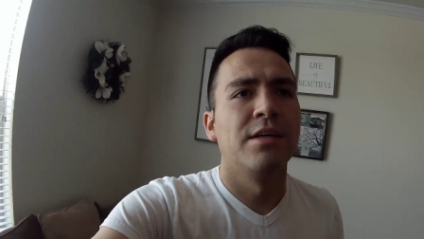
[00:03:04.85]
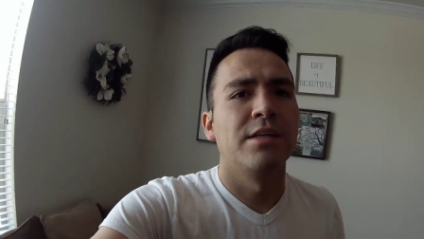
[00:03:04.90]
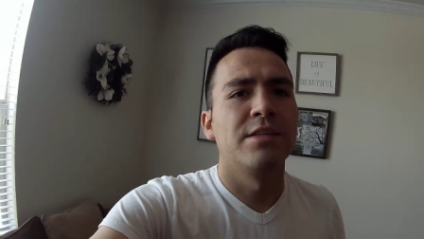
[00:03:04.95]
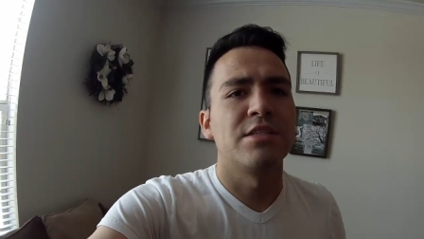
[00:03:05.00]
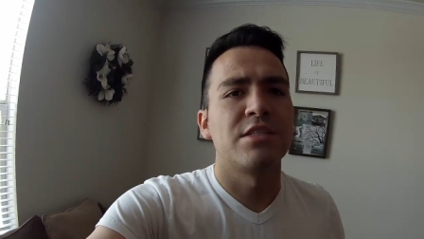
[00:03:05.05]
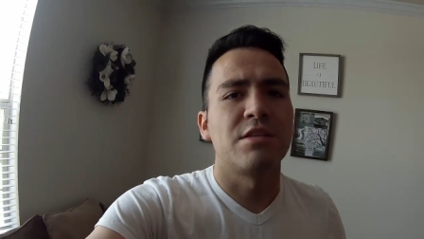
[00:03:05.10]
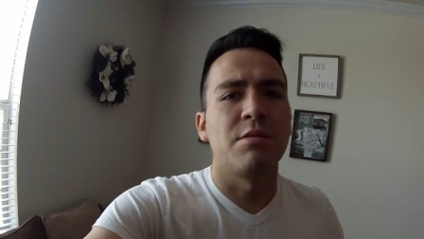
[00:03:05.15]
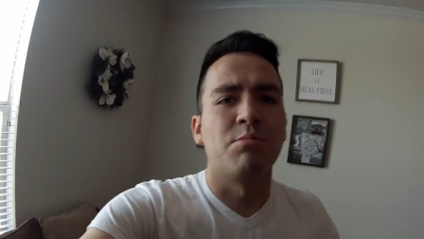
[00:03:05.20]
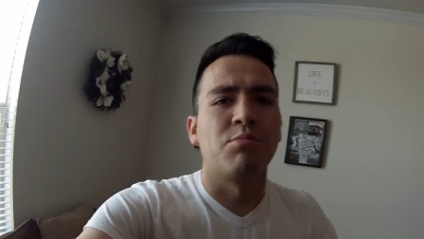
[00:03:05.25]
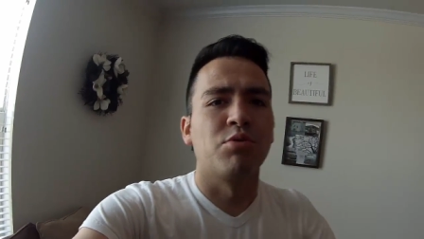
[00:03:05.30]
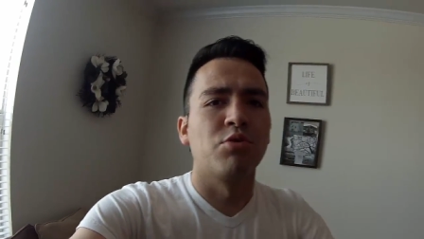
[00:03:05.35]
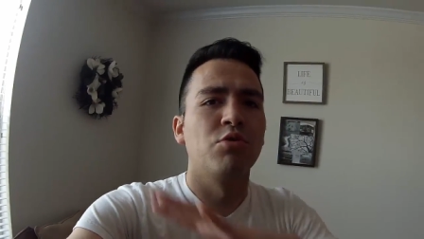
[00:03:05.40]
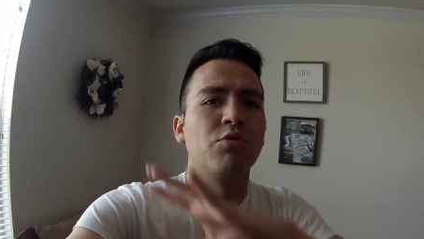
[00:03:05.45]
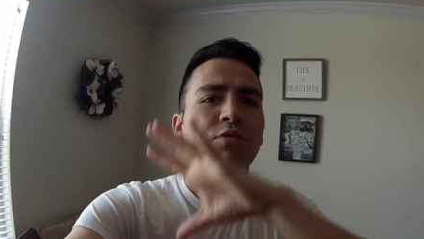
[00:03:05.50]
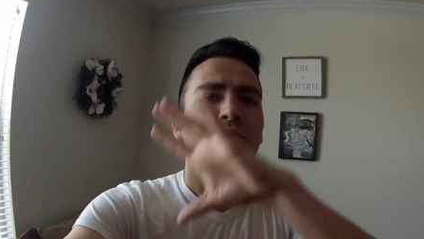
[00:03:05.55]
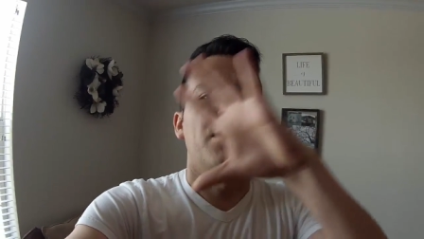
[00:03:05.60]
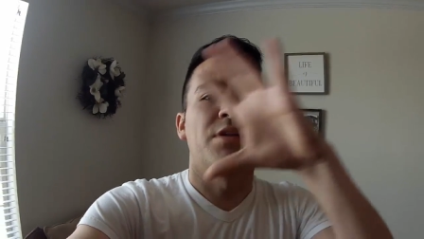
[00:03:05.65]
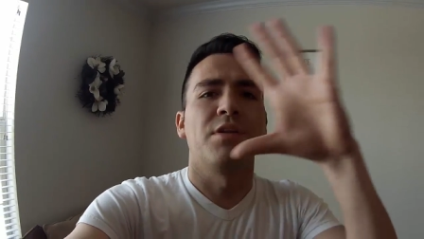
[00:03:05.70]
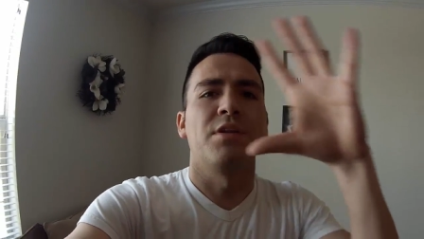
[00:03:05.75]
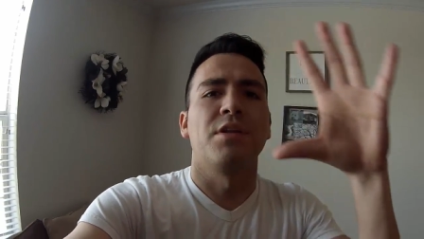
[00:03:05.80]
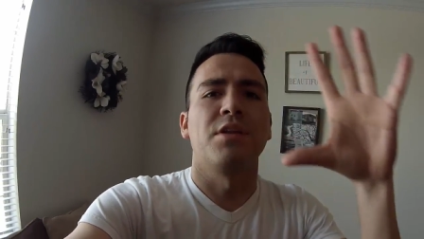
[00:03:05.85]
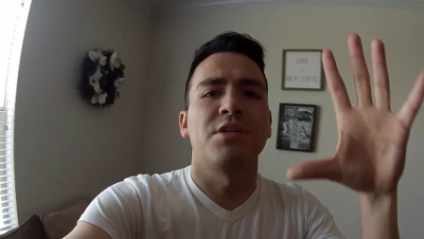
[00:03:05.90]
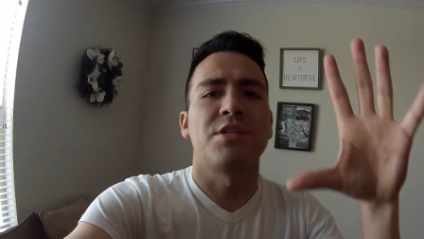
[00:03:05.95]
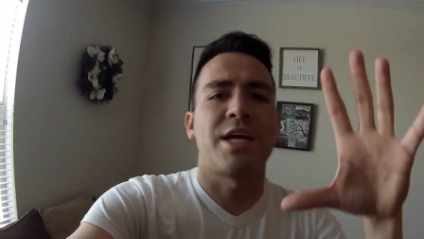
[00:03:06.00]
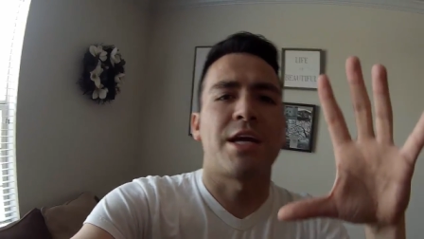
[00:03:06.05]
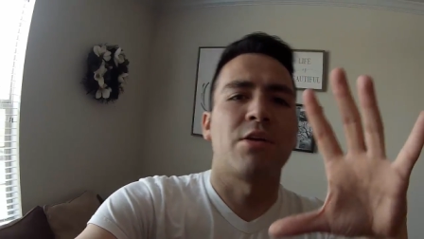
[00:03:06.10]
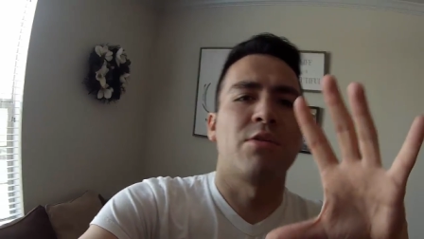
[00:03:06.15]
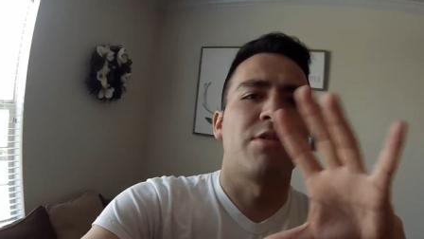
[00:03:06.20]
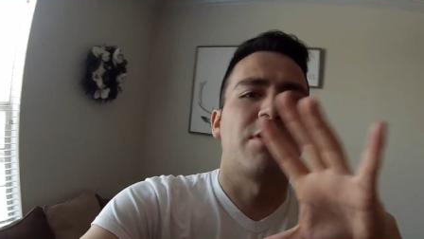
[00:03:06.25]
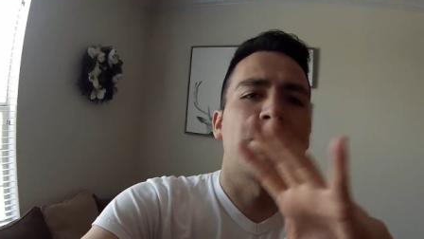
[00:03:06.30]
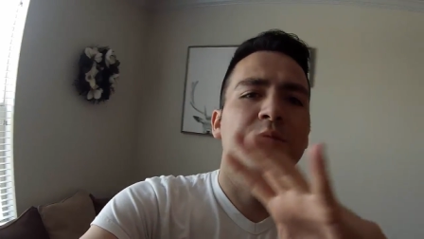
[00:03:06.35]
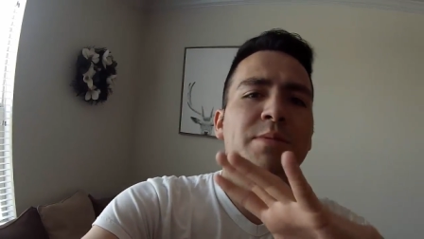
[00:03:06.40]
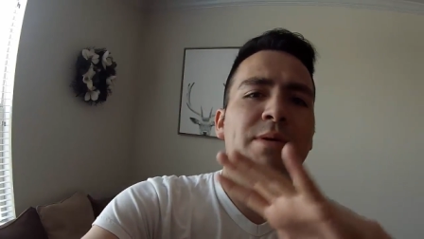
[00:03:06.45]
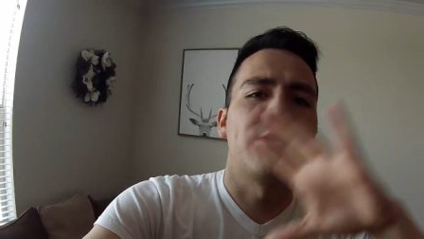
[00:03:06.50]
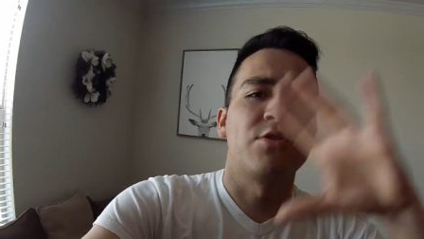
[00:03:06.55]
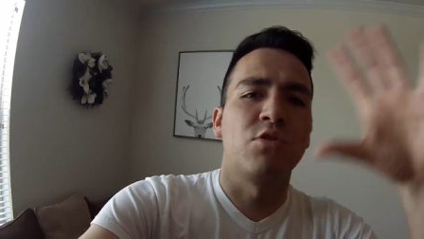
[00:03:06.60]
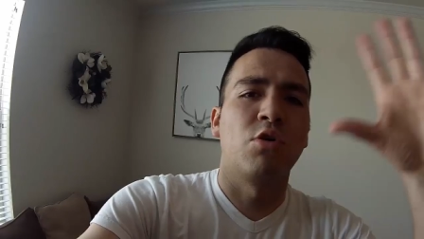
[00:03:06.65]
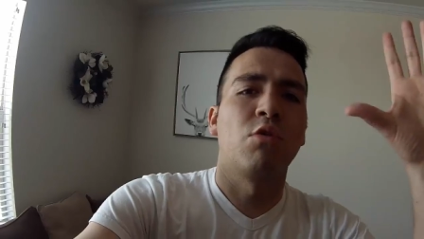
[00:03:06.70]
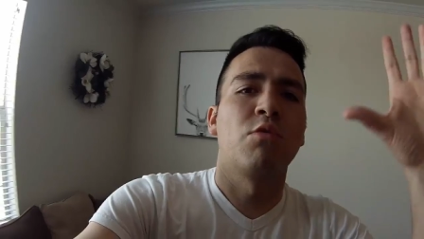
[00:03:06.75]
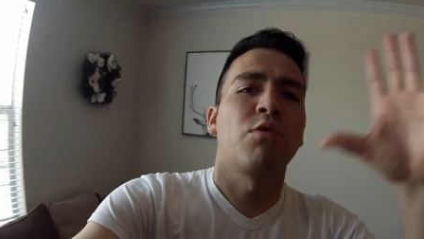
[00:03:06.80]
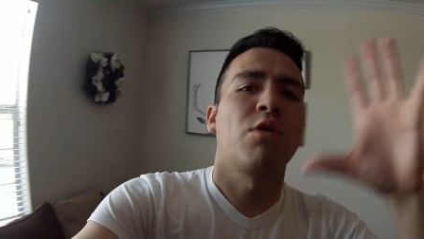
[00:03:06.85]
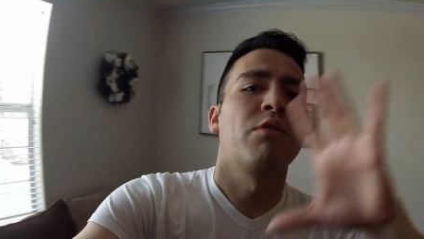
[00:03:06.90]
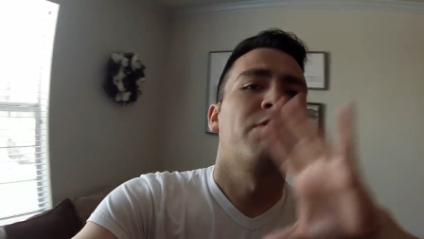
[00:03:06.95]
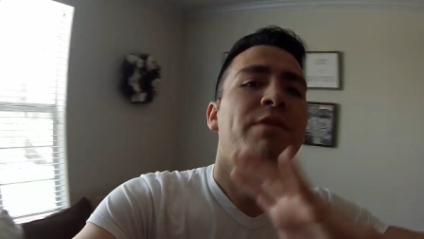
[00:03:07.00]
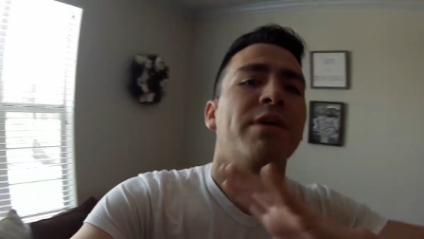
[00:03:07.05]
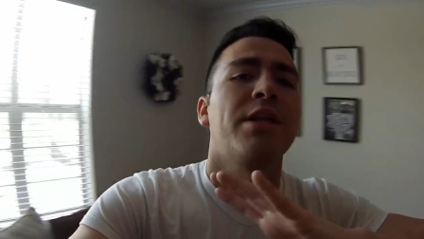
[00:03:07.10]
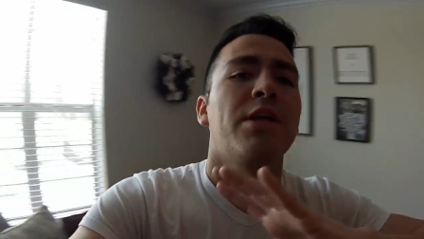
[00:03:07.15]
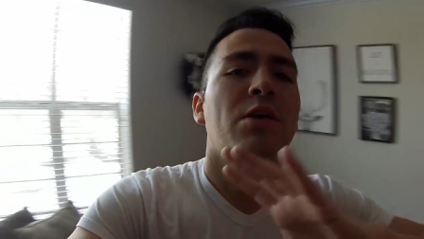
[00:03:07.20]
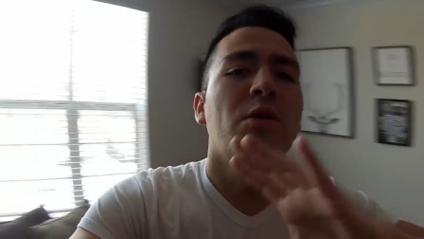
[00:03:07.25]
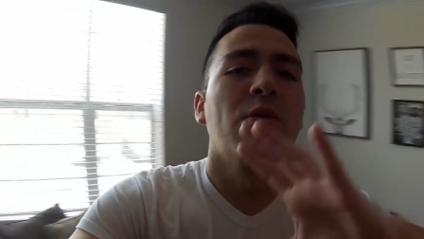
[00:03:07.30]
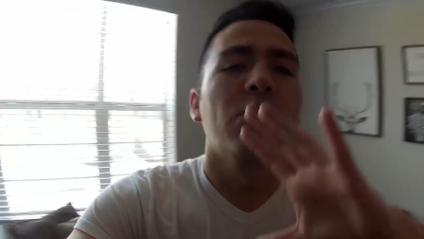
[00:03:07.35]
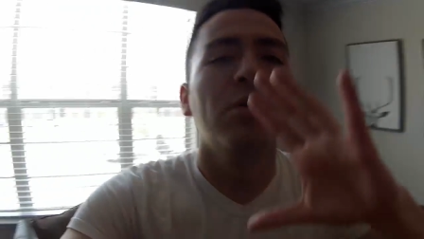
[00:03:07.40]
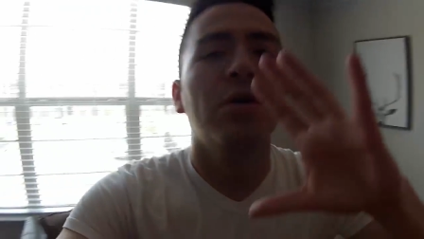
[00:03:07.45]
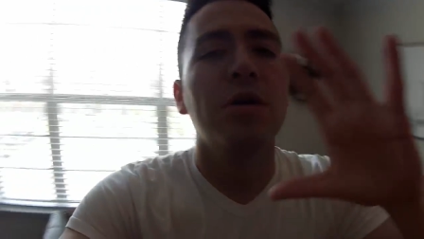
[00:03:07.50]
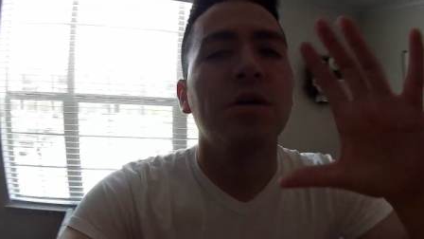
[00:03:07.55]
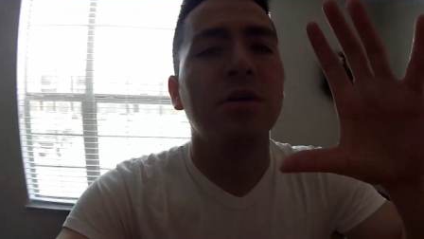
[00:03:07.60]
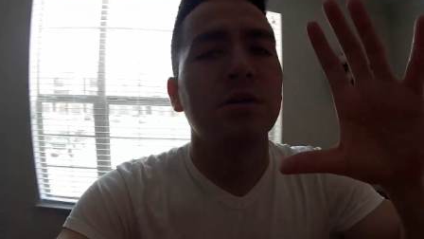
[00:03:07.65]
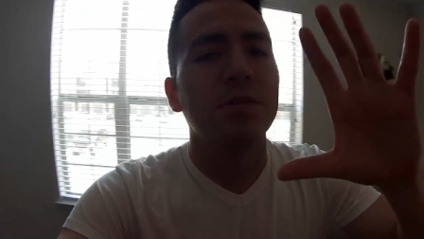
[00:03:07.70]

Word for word: just improve the, the, the channel, the experience, the overall video,